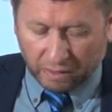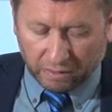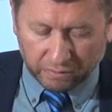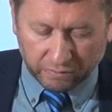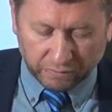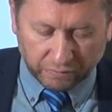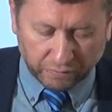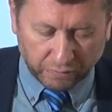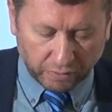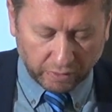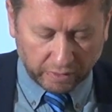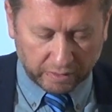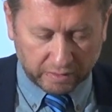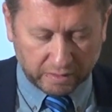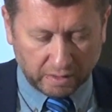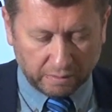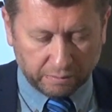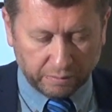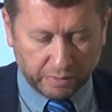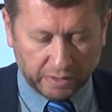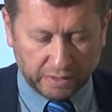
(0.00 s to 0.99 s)
For
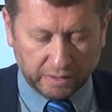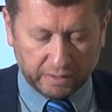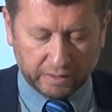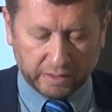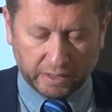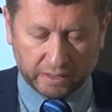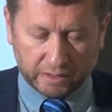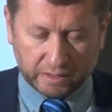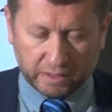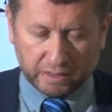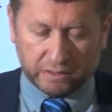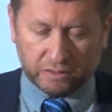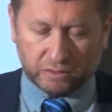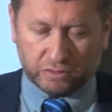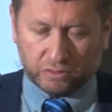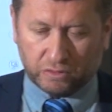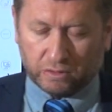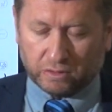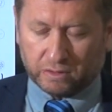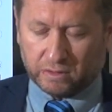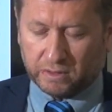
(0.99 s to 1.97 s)
example, integrated
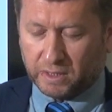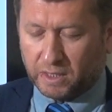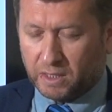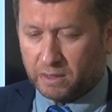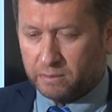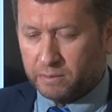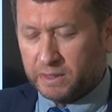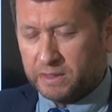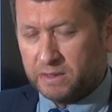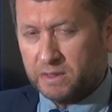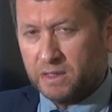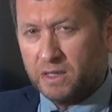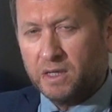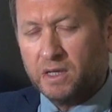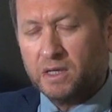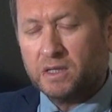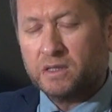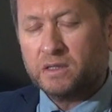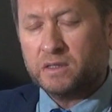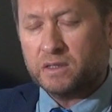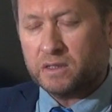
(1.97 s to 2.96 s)
circuit elements,
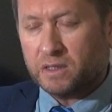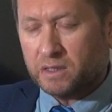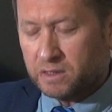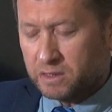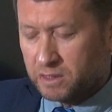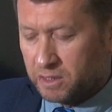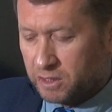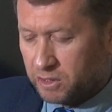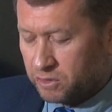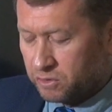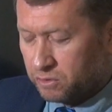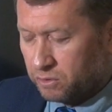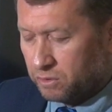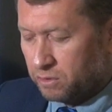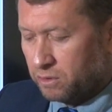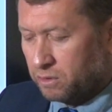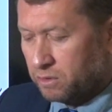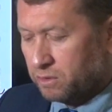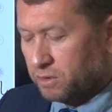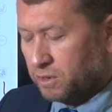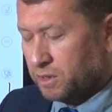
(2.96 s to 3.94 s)

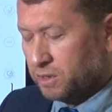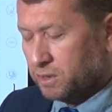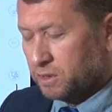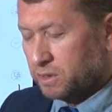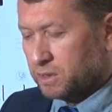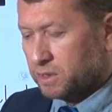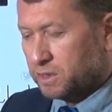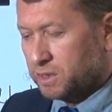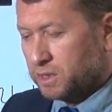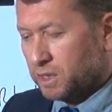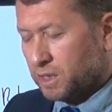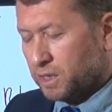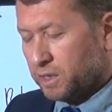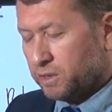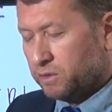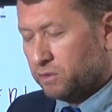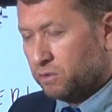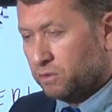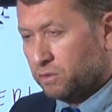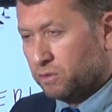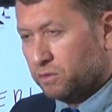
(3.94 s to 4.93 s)
transistor,
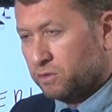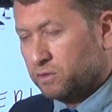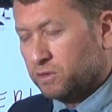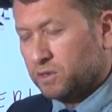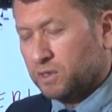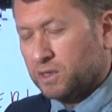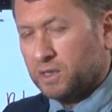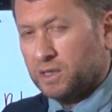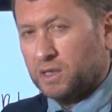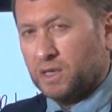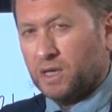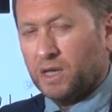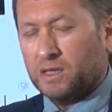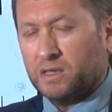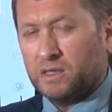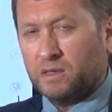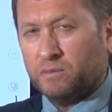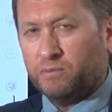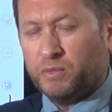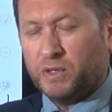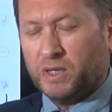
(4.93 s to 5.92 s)
diode, and
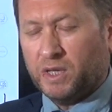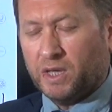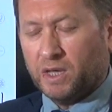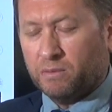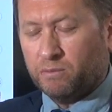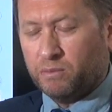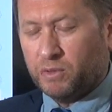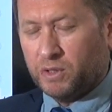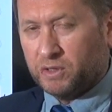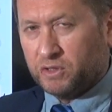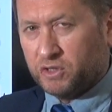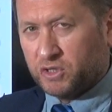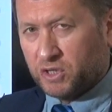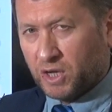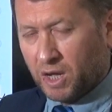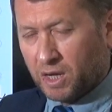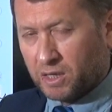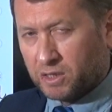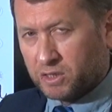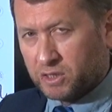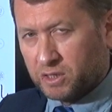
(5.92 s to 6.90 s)
the PNP
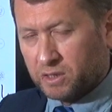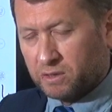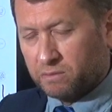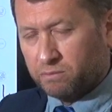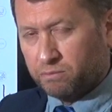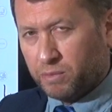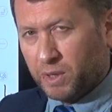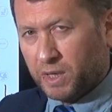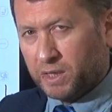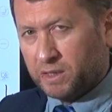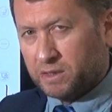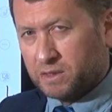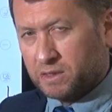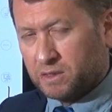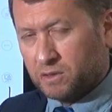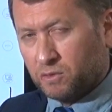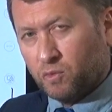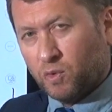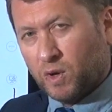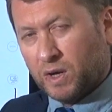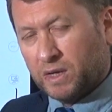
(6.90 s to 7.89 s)
junction-based
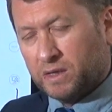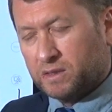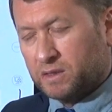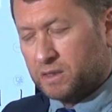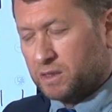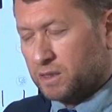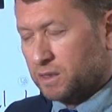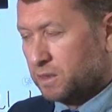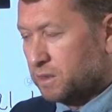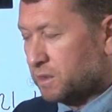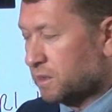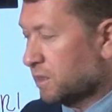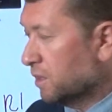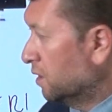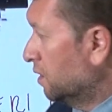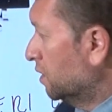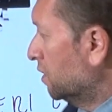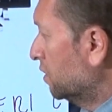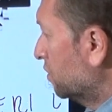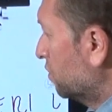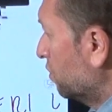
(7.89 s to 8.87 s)
devices.
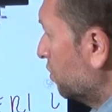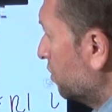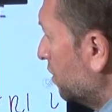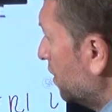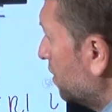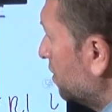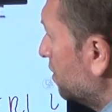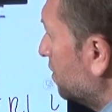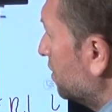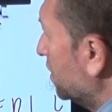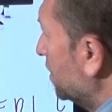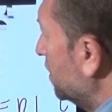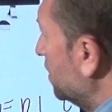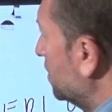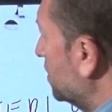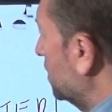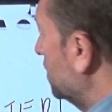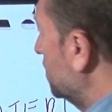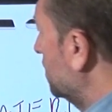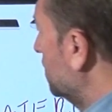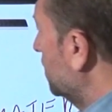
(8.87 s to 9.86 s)
So that's the
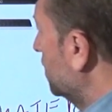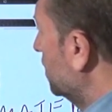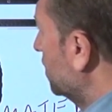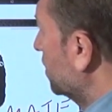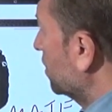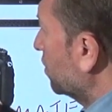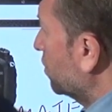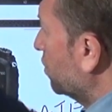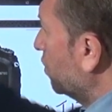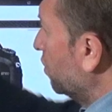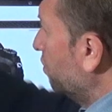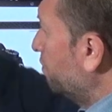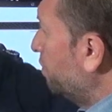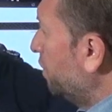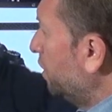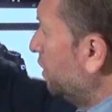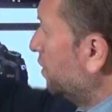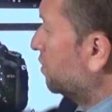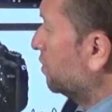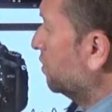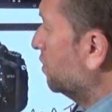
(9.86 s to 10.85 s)
reason
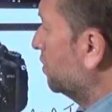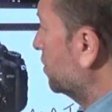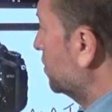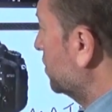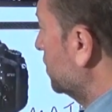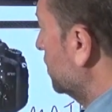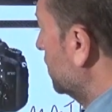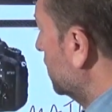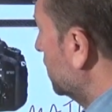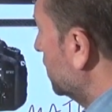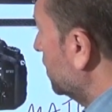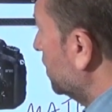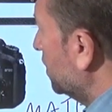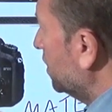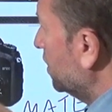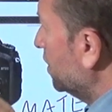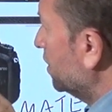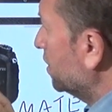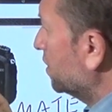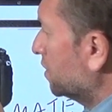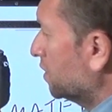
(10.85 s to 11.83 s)
computer
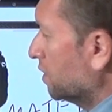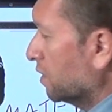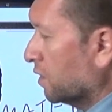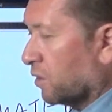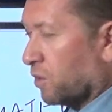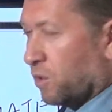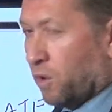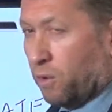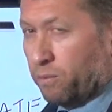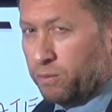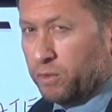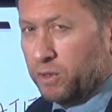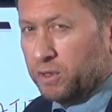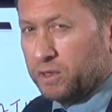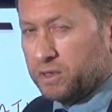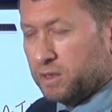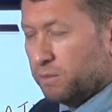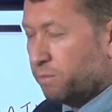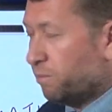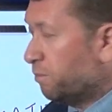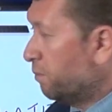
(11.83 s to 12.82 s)
is
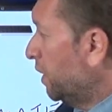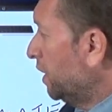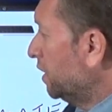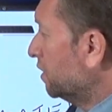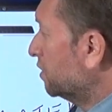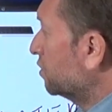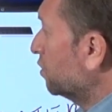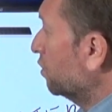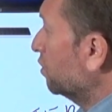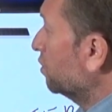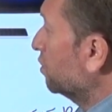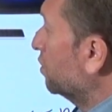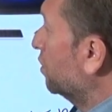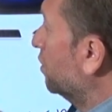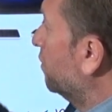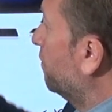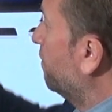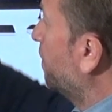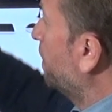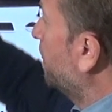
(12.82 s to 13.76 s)
completely based on the